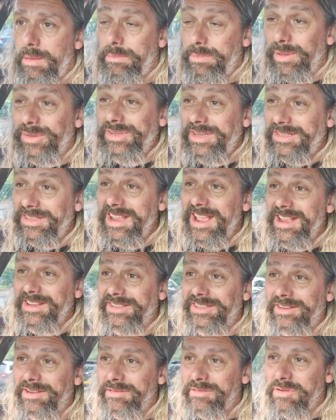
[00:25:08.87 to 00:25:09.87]
But it
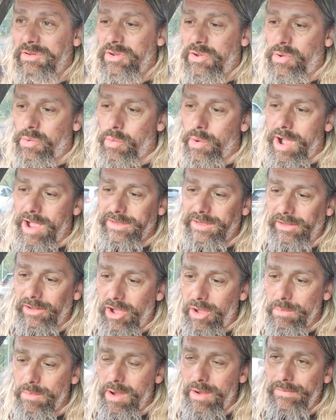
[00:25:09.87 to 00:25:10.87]
is quite a
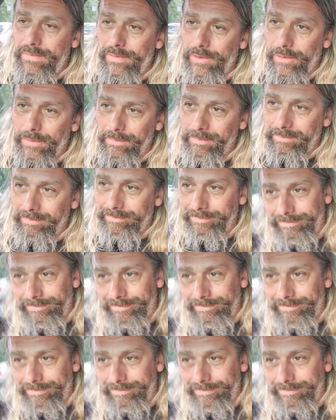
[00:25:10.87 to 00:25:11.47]
lot more fun.